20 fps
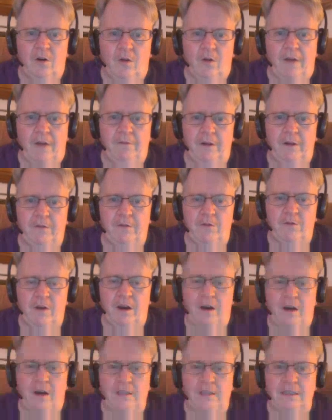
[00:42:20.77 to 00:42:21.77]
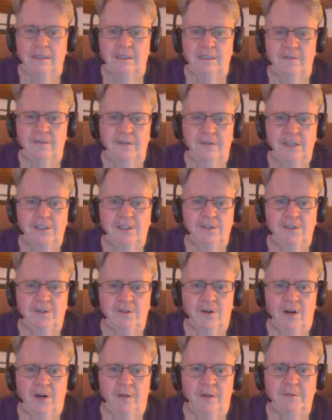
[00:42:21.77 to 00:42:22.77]
Rifling through the contents of each, you
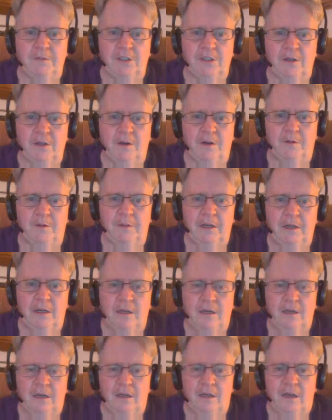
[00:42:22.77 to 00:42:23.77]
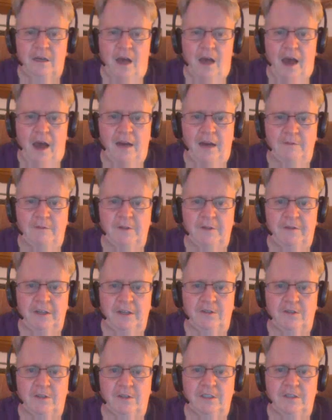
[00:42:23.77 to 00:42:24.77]
turn up some items of
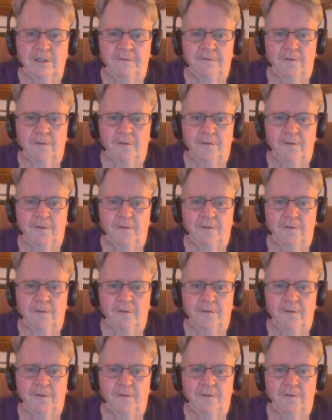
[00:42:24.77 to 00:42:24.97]
interest.